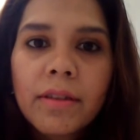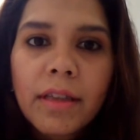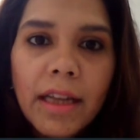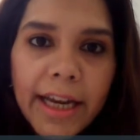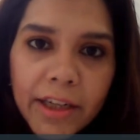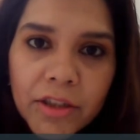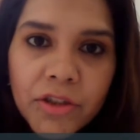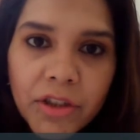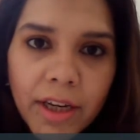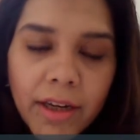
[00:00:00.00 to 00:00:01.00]
the lighter
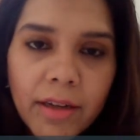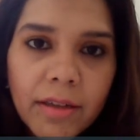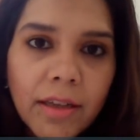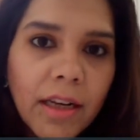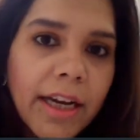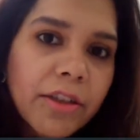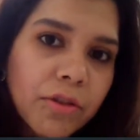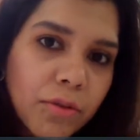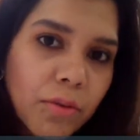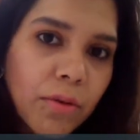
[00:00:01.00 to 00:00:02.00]
shade, the lighter
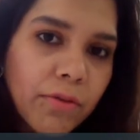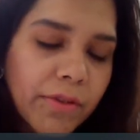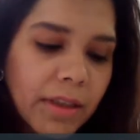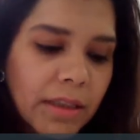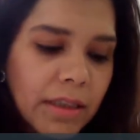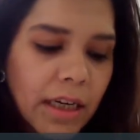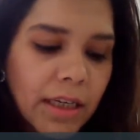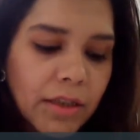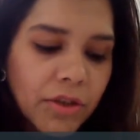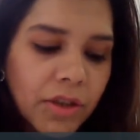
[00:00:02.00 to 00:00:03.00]
tone of the
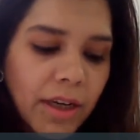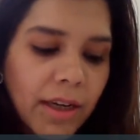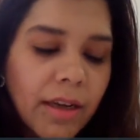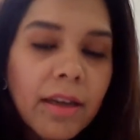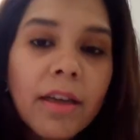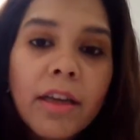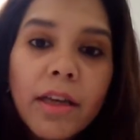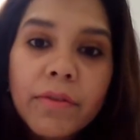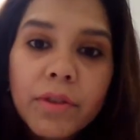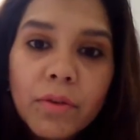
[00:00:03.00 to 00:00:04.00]
desired shade
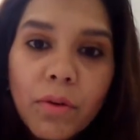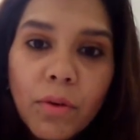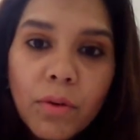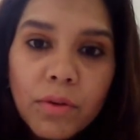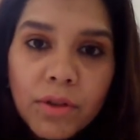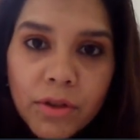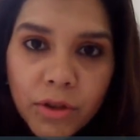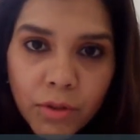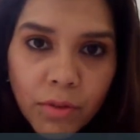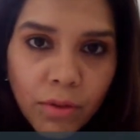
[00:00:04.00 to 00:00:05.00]
if you go
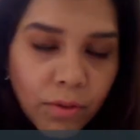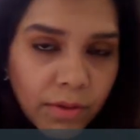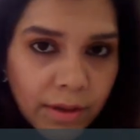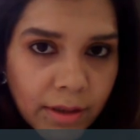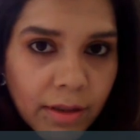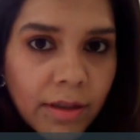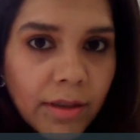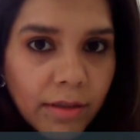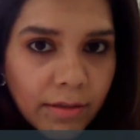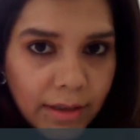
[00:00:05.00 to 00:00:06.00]
2 tones
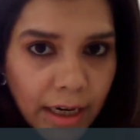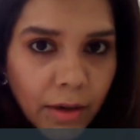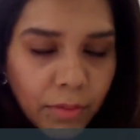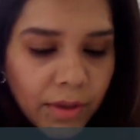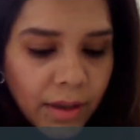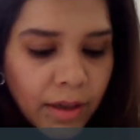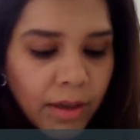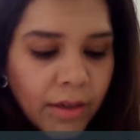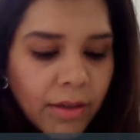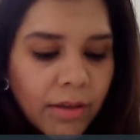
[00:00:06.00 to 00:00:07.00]
down,
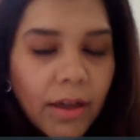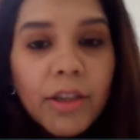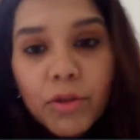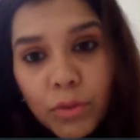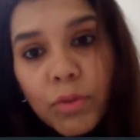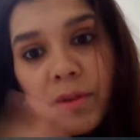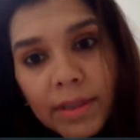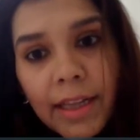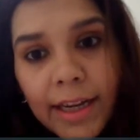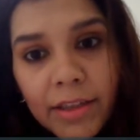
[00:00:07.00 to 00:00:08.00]
2
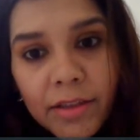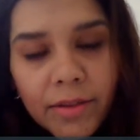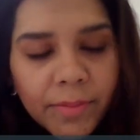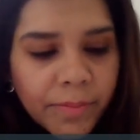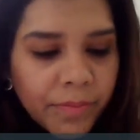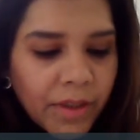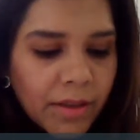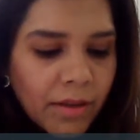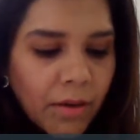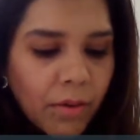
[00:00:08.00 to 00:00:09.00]
tones lighter.
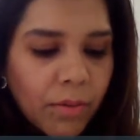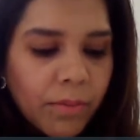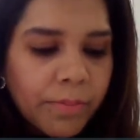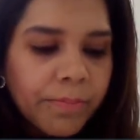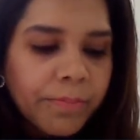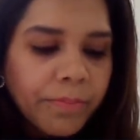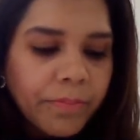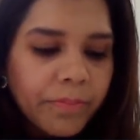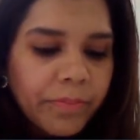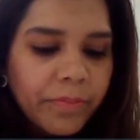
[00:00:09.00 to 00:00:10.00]
So
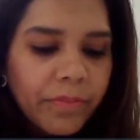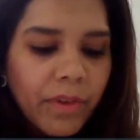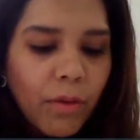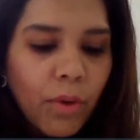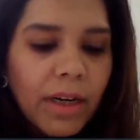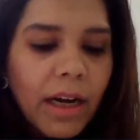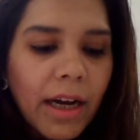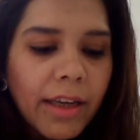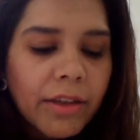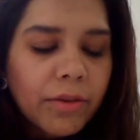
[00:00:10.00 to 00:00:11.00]
what
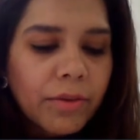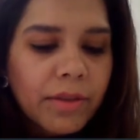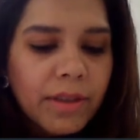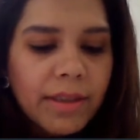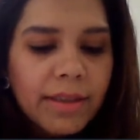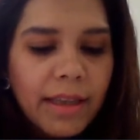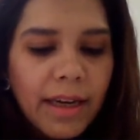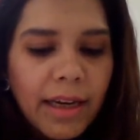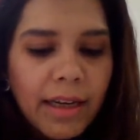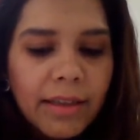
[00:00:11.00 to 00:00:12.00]
I used is
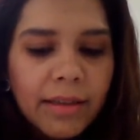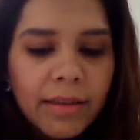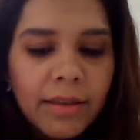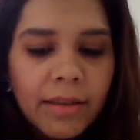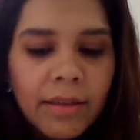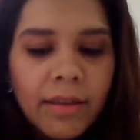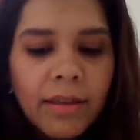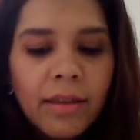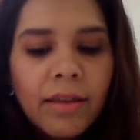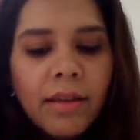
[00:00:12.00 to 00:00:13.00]
that
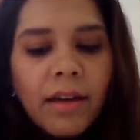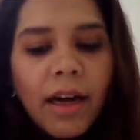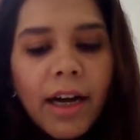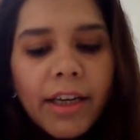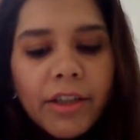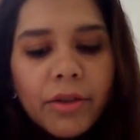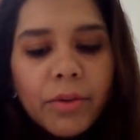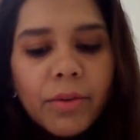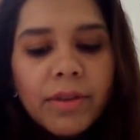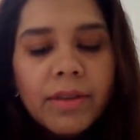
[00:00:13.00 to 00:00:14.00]
I
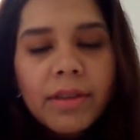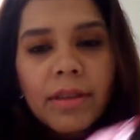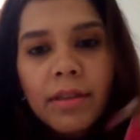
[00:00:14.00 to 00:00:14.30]
used